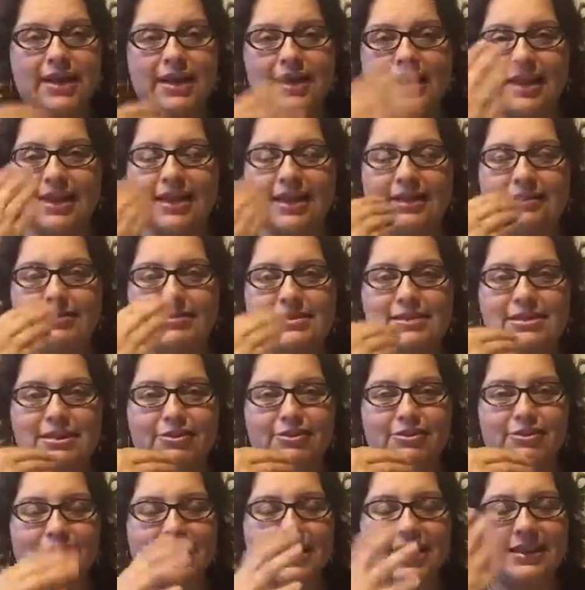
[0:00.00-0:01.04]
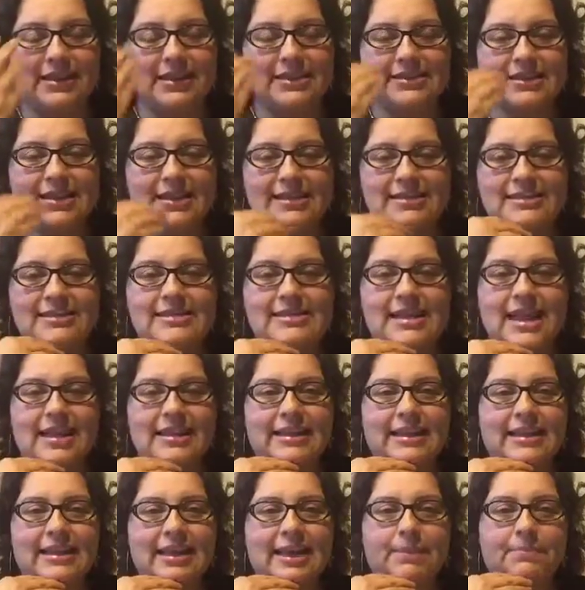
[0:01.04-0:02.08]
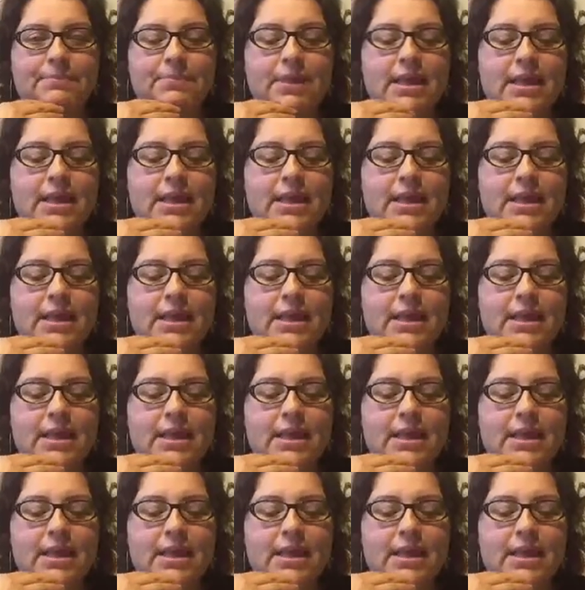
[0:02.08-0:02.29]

You get a little sniffy, get the sinuses acting up.